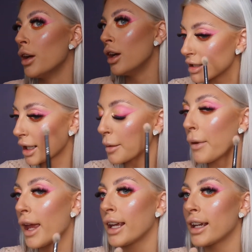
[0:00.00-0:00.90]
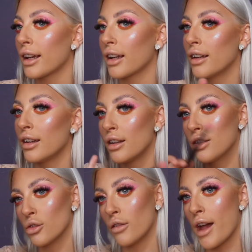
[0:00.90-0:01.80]
There's like a pink
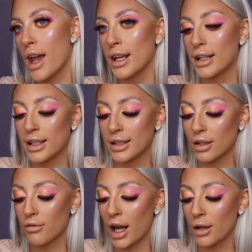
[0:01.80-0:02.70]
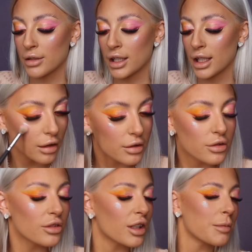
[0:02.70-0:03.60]
sort of haze around it.
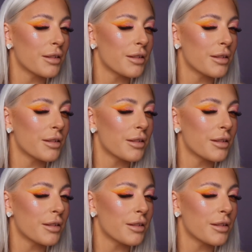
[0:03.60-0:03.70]
just gonna...